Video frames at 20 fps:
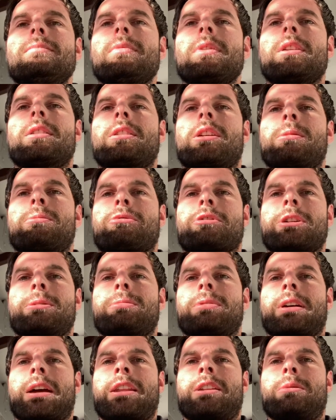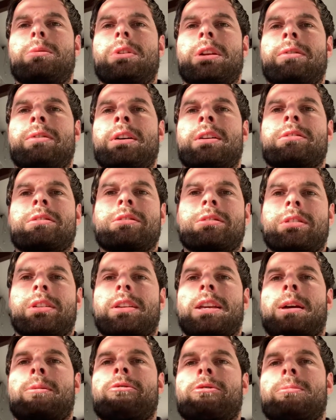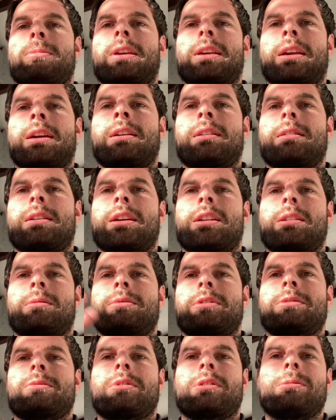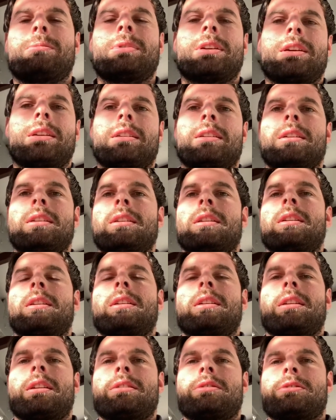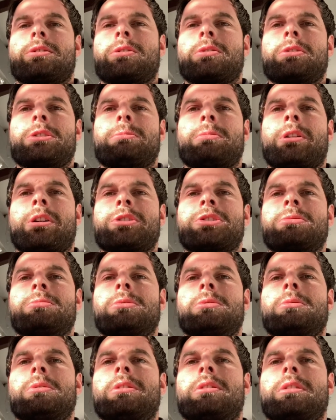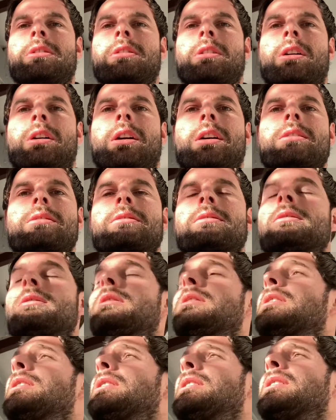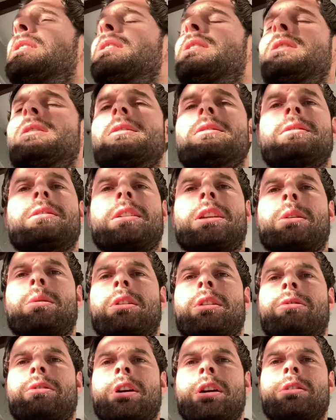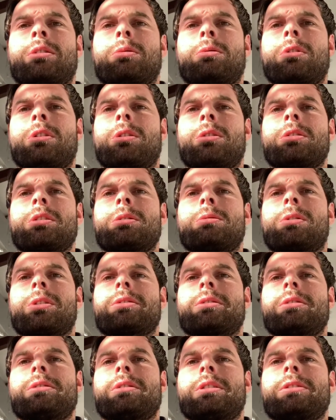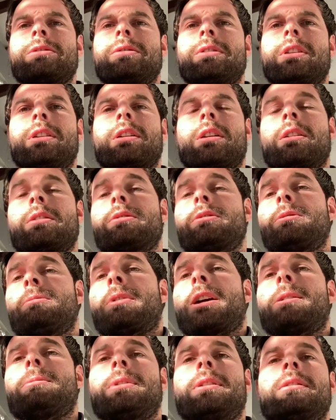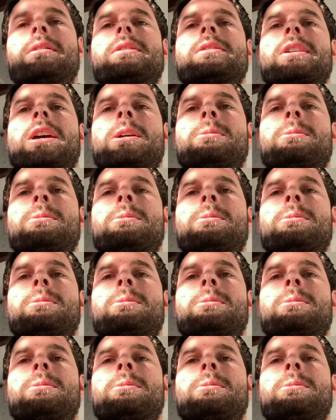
know, pre-planned or whatever. It's just going to come from here, and I just want to be as true as possible with you guys, and to anyone around the world who watches these videos who may be in the same